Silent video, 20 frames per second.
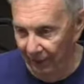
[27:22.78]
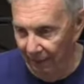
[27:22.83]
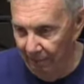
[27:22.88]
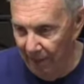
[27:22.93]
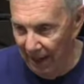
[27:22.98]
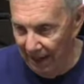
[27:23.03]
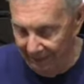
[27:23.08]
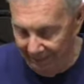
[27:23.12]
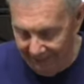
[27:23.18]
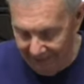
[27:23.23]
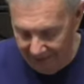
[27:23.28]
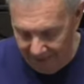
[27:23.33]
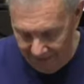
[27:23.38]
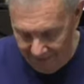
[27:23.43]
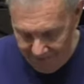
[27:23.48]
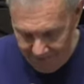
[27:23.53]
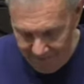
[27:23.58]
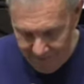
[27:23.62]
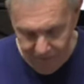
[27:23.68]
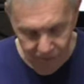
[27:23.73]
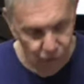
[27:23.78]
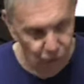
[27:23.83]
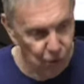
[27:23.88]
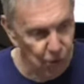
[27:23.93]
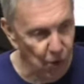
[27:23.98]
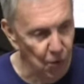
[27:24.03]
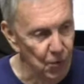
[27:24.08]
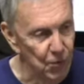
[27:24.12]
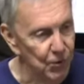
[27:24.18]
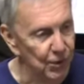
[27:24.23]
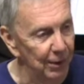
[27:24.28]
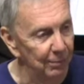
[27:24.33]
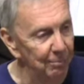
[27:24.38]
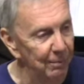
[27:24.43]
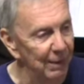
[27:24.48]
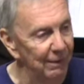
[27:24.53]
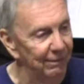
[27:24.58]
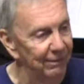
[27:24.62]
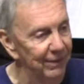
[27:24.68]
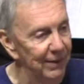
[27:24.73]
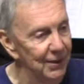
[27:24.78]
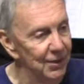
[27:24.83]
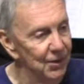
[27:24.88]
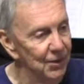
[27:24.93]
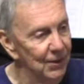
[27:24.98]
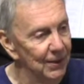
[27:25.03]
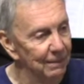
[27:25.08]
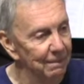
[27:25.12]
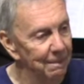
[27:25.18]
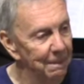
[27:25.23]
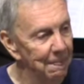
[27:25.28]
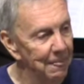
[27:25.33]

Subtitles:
about that church in Memphis?